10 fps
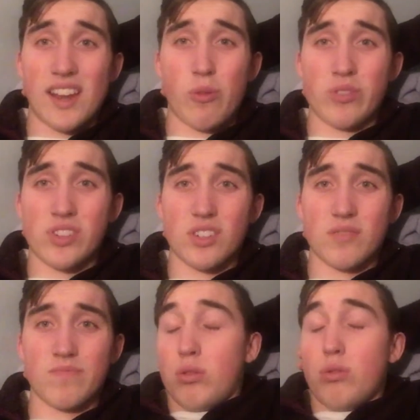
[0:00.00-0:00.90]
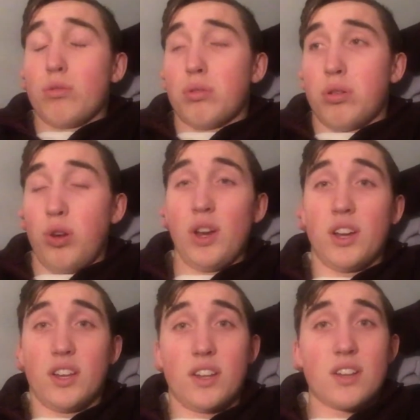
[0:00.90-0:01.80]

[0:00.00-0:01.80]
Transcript: 8 hours in. Whew, it